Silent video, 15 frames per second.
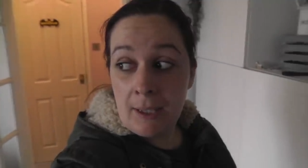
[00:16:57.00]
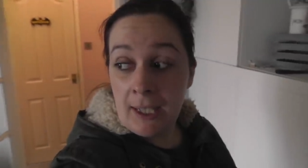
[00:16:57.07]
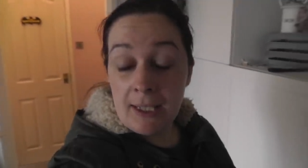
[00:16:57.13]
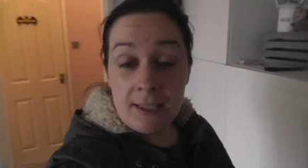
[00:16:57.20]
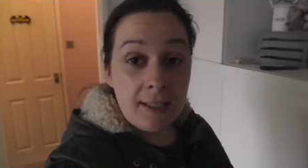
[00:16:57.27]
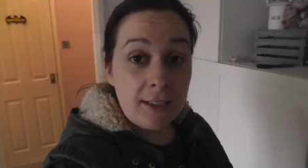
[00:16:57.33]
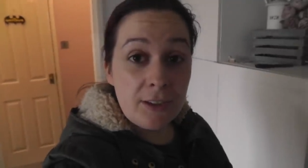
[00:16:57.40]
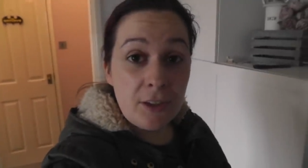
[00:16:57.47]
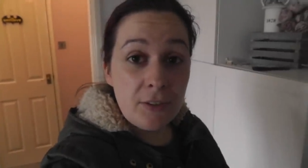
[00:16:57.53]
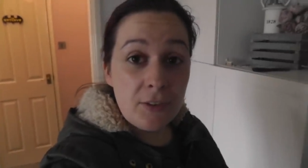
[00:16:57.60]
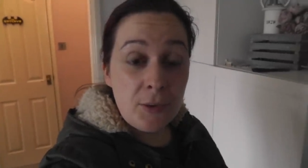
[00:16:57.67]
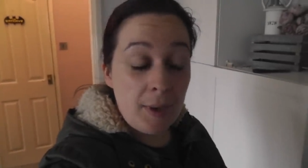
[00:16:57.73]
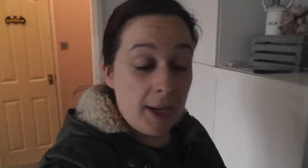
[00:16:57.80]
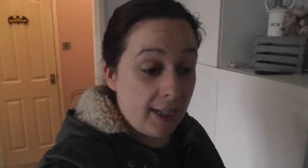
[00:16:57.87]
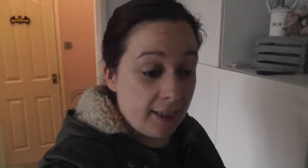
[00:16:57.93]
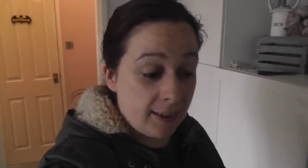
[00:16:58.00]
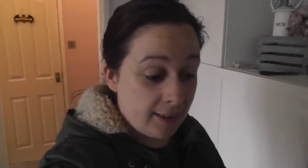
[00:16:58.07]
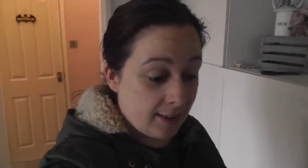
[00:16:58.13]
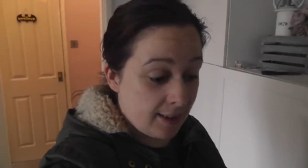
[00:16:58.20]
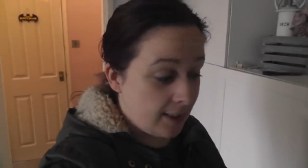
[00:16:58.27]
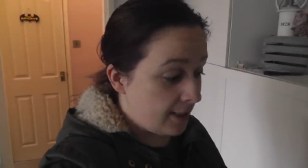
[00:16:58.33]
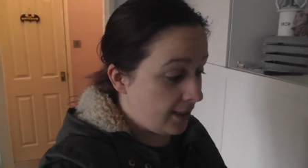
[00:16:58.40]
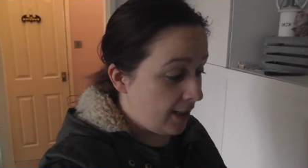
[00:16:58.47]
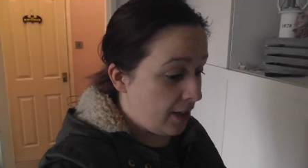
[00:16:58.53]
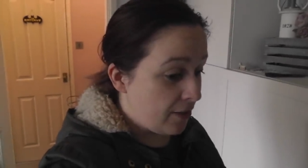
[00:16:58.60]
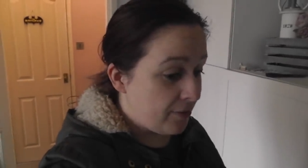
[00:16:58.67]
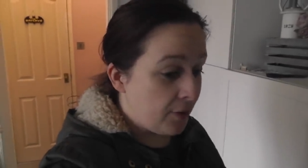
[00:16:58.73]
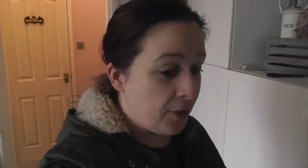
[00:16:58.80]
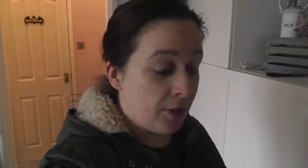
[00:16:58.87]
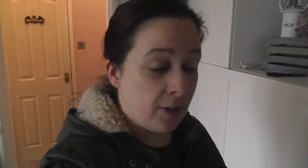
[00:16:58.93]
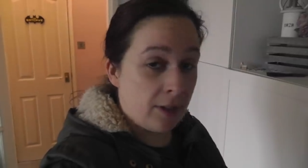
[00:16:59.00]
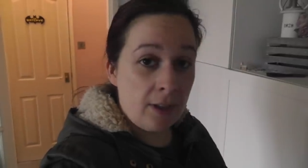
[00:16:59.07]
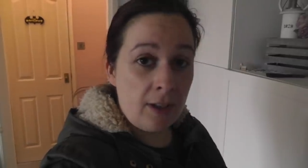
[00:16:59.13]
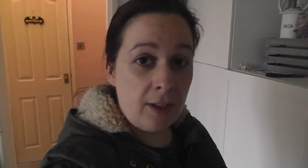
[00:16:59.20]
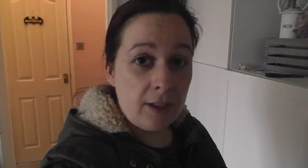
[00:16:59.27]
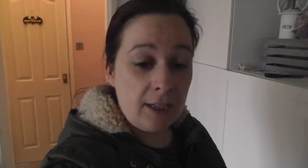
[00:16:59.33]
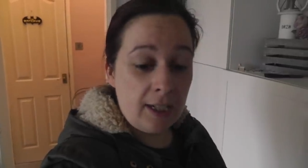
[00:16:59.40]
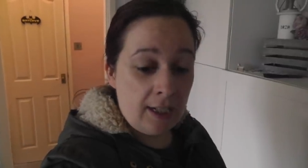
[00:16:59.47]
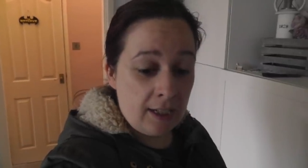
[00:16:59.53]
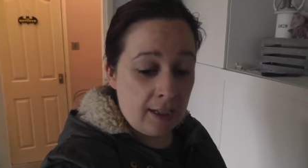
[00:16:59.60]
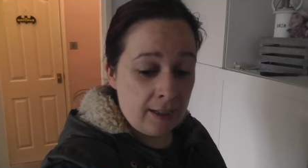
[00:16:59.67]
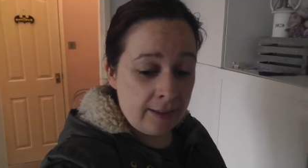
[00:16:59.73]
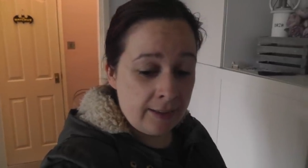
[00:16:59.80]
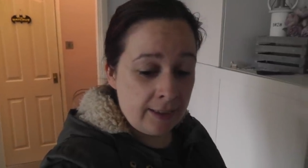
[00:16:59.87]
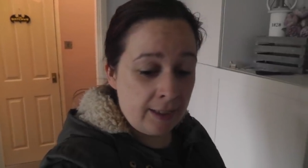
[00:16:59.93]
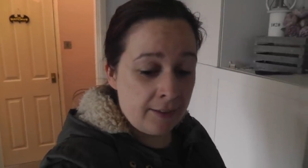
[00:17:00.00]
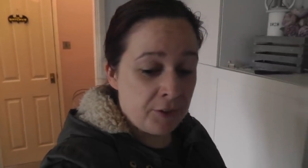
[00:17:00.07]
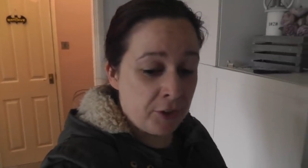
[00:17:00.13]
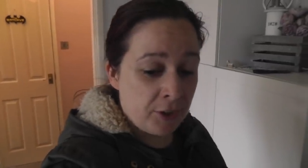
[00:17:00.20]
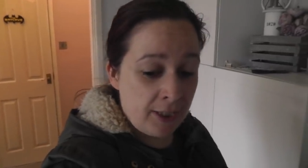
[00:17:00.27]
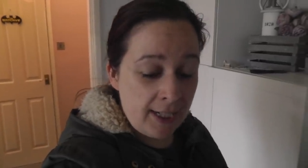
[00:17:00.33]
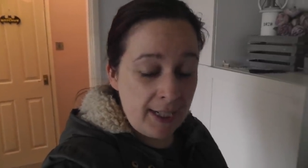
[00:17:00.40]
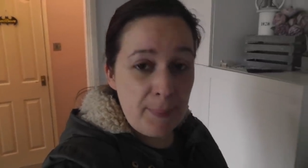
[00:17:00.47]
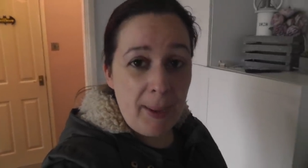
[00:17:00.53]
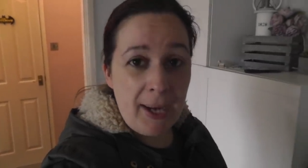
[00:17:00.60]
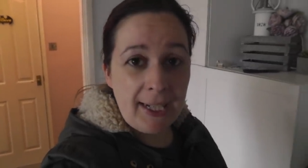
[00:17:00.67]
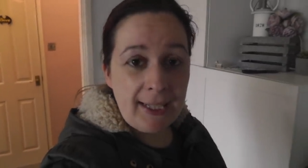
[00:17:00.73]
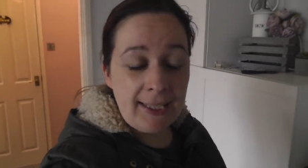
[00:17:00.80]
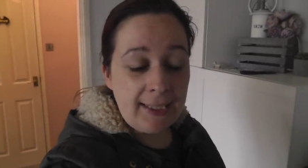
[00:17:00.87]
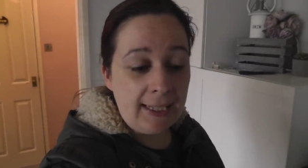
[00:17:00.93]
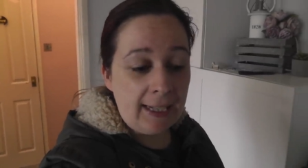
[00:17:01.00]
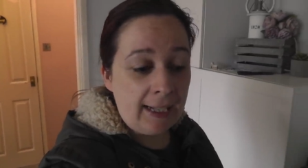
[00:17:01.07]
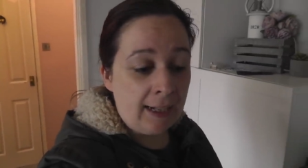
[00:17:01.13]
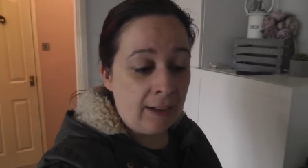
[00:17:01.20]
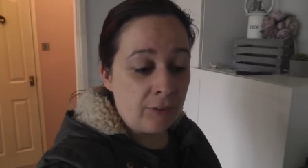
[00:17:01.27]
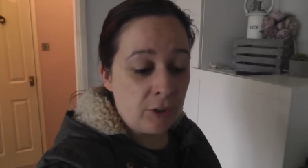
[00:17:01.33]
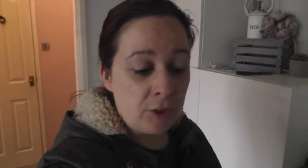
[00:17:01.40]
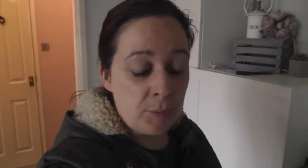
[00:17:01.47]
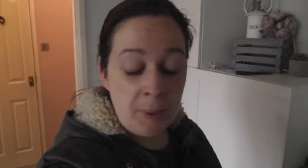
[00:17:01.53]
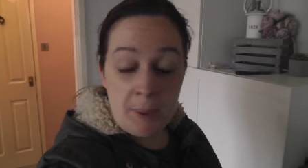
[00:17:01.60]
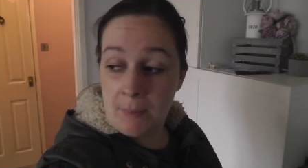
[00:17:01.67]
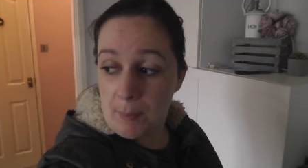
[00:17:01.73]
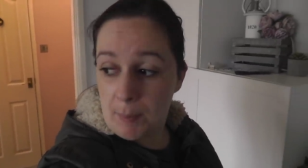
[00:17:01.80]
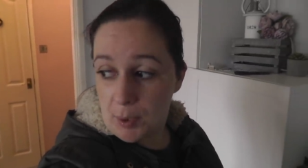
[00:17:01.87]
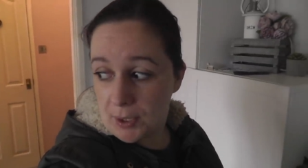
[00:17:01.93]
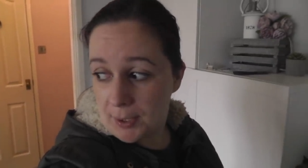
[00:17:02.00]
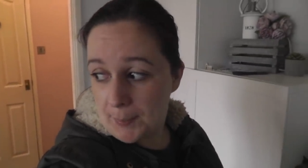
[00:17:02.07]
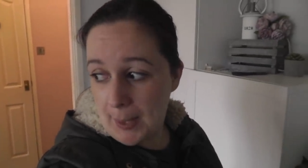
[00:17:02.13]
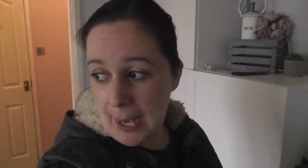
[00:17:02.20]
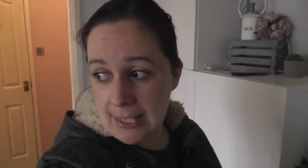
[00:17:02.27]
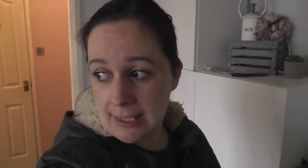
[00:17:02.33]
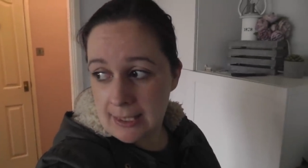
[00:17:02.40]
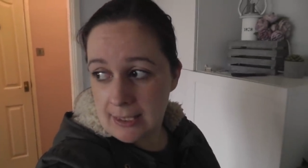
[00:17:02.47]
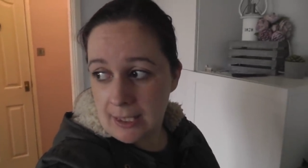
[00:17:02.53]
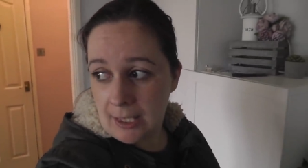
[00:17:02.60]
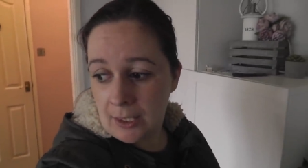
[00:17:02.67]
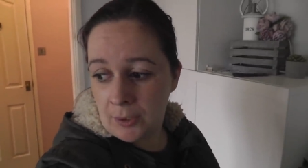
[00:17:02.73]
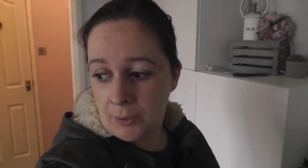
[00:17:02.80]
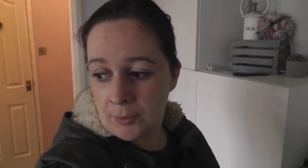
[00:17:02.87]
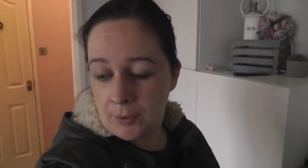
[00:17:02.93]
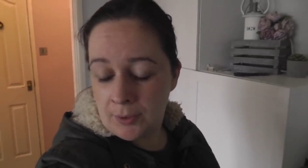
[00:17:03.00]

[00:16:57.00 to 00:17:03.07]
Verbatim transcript: I set off to Ireland today at 4 o'clock and I haven't done any packing yet. I've got to print my boarding passes out,